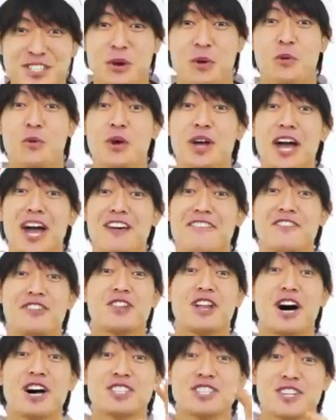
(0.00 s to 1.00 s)
So we have
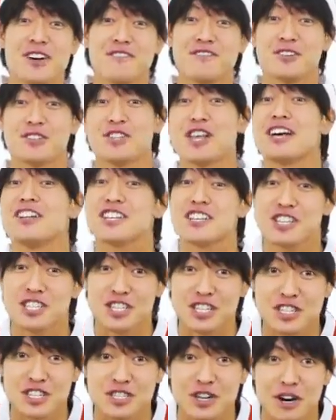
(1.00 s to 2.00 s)
lots of
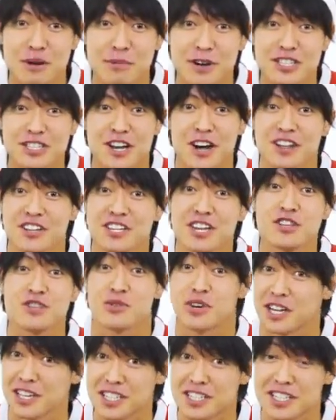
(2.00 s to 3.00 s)
delicious Starbucks holiday
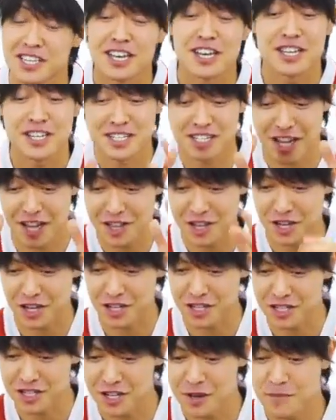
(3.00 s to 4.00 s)
drinks, such
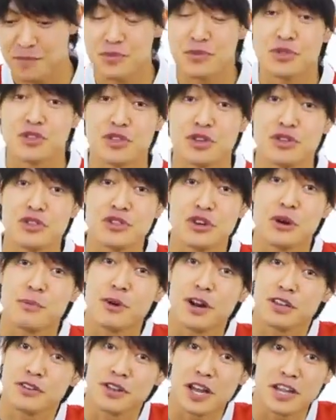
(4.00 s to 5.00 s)
as
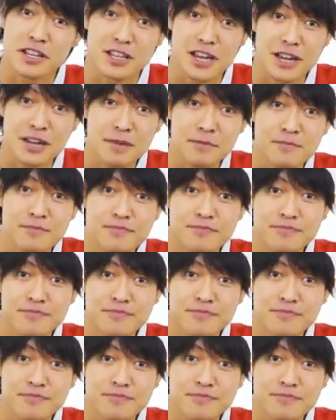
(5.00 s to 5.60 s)
gingerbread latte.